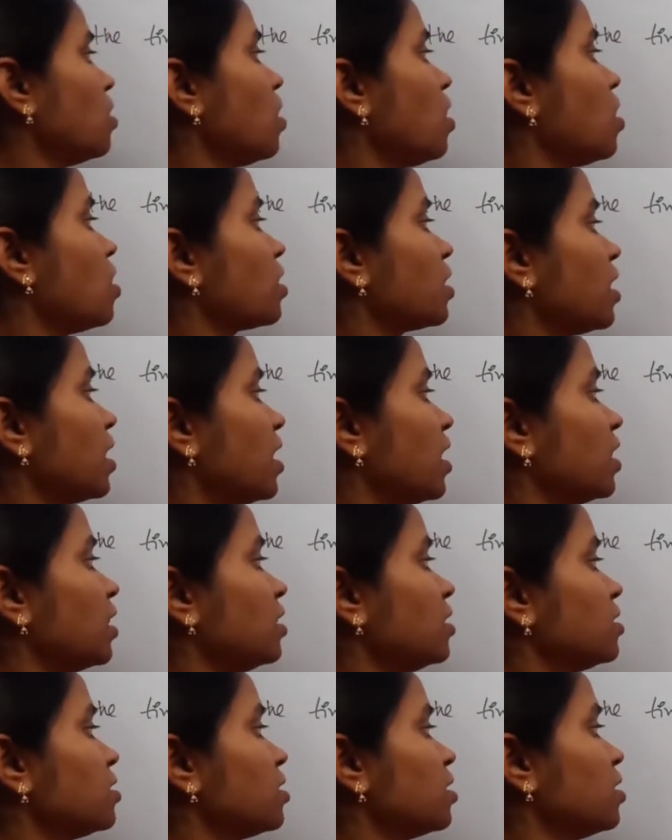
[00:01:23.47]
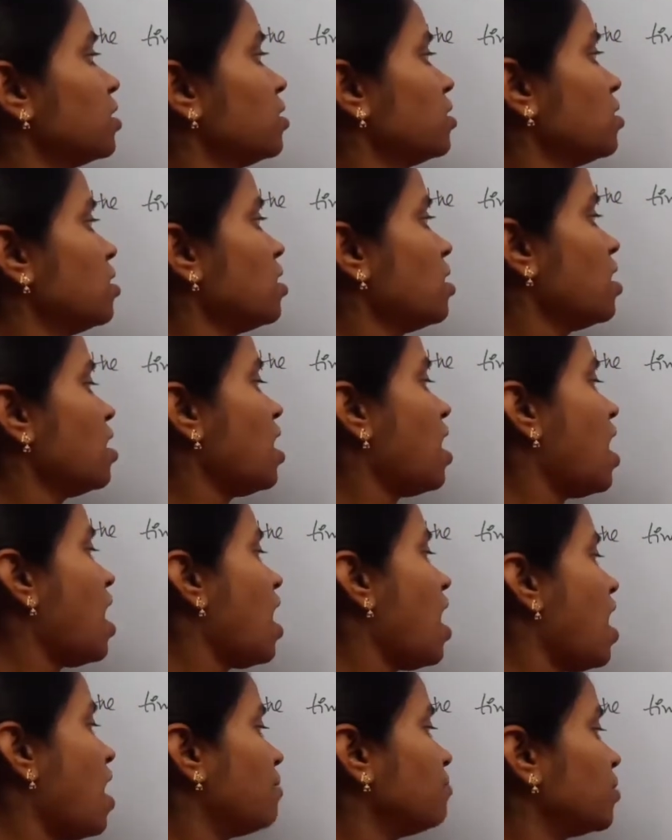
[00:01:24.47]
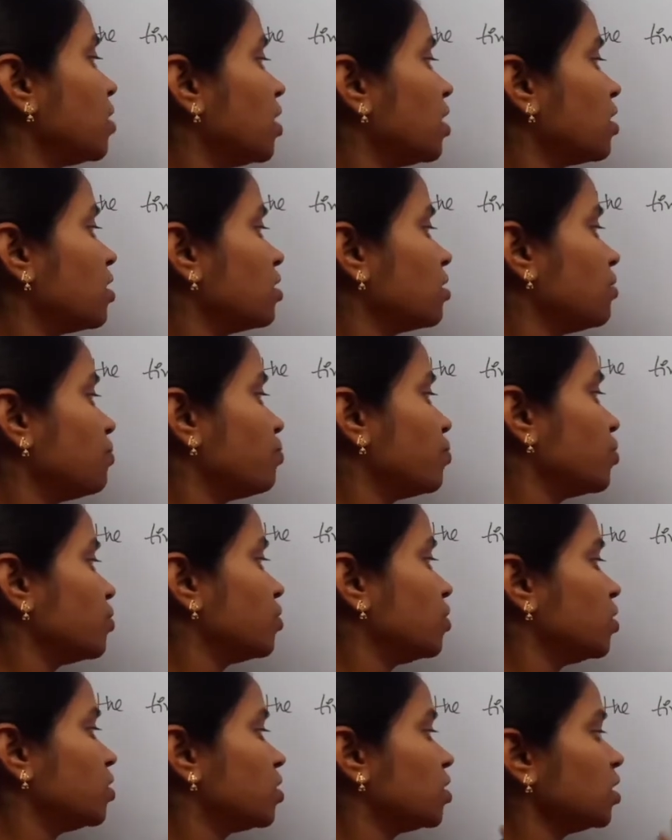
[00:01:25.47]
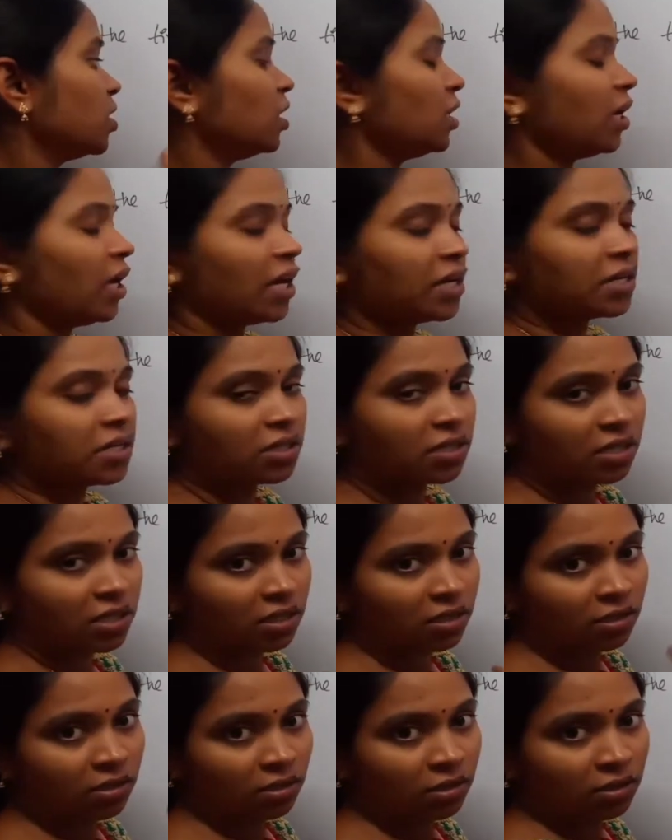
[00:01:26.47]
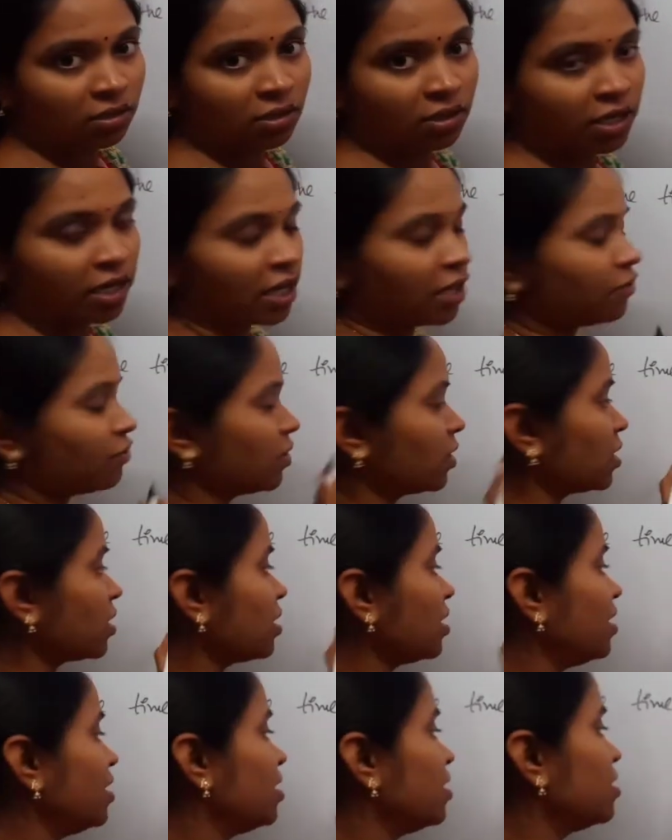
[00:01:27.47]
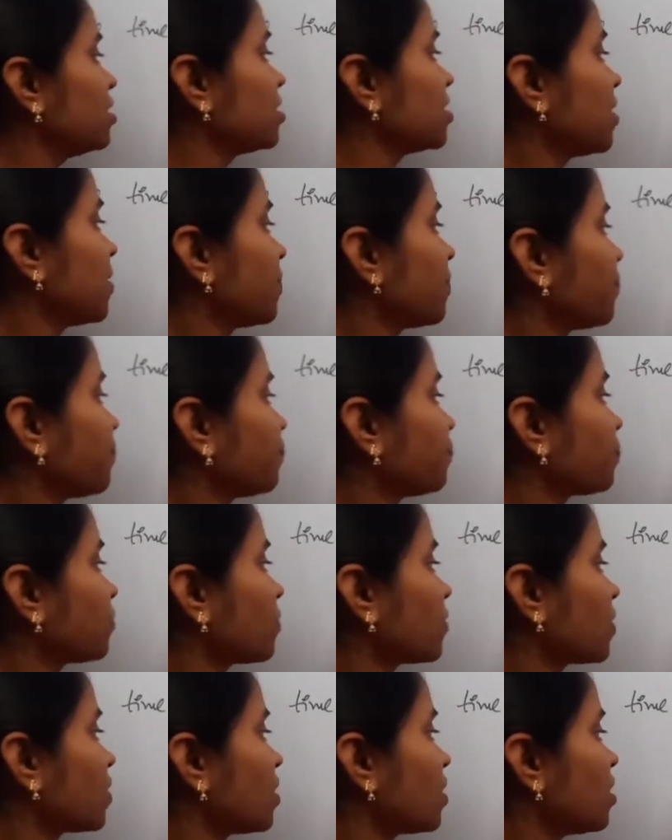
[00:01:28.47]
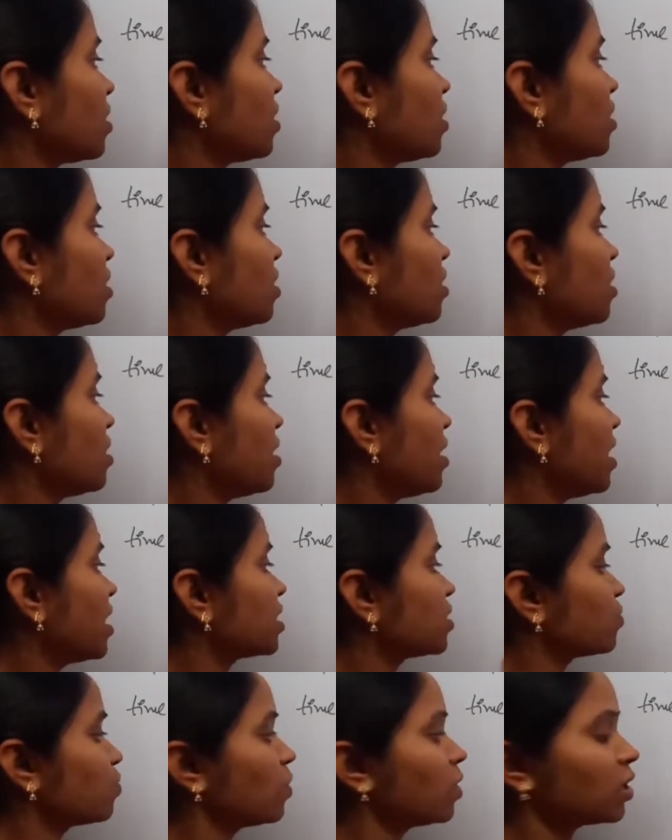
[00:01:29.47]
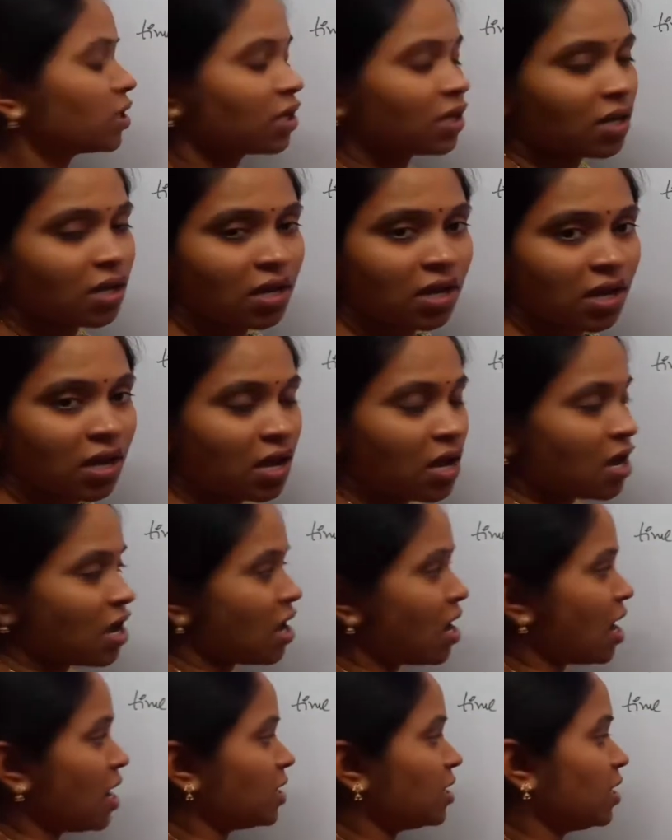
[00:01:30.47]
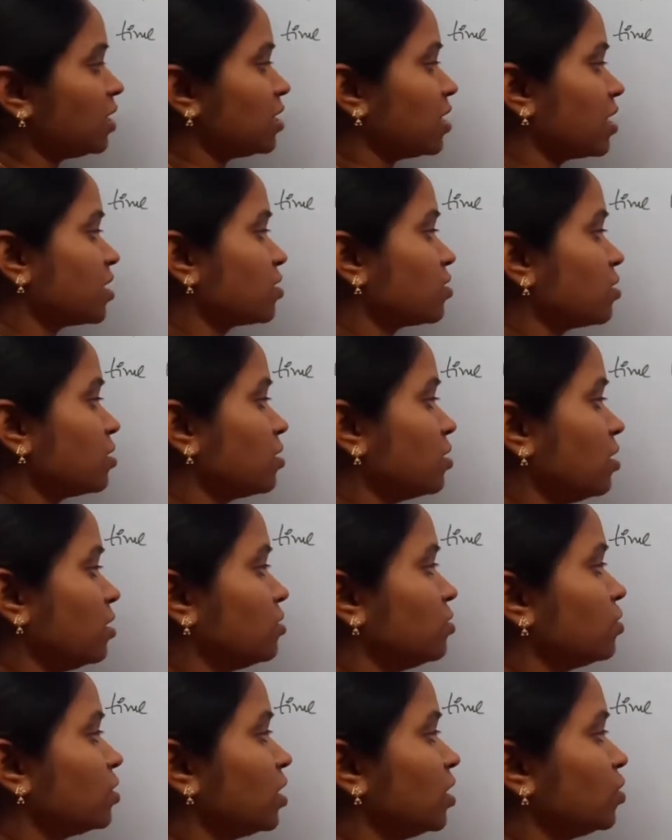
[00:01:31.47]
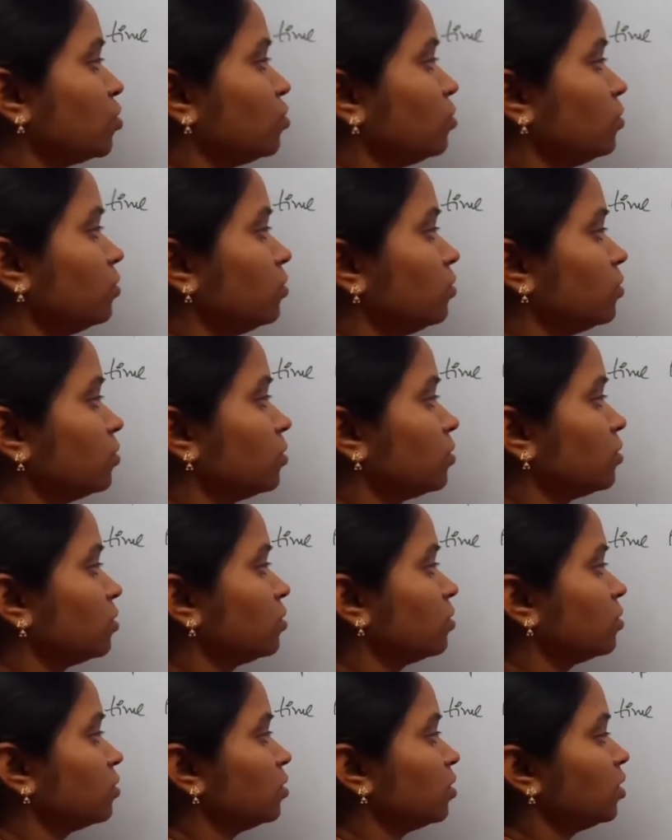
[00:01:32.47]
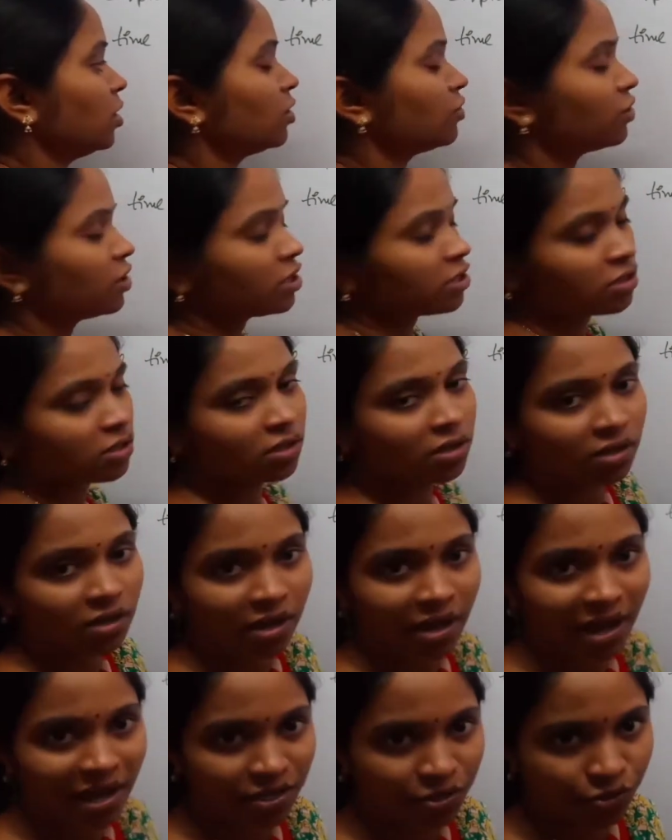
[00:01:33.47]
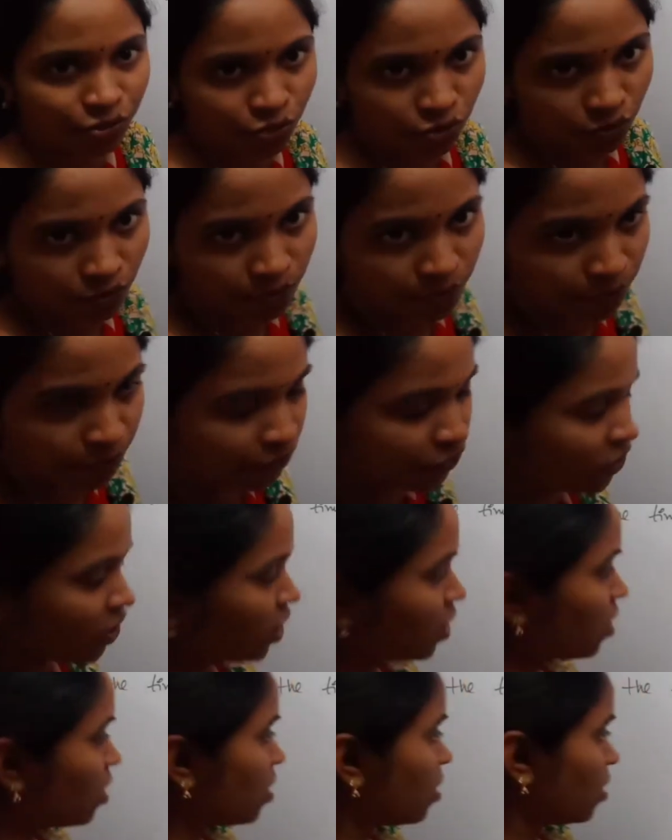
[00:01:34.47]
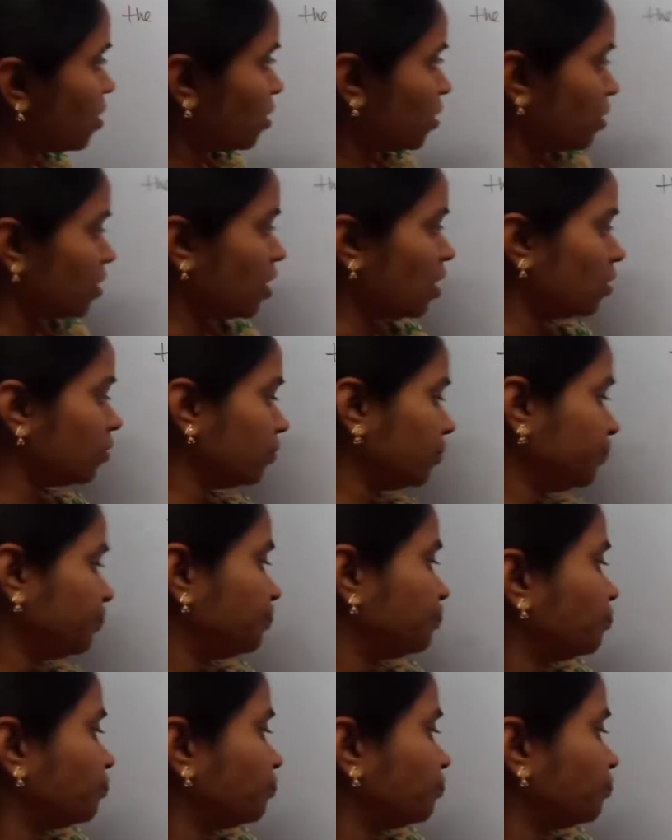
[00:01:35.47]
Or else I am taking the position at t1 is x1 and at t2 it is x2. Now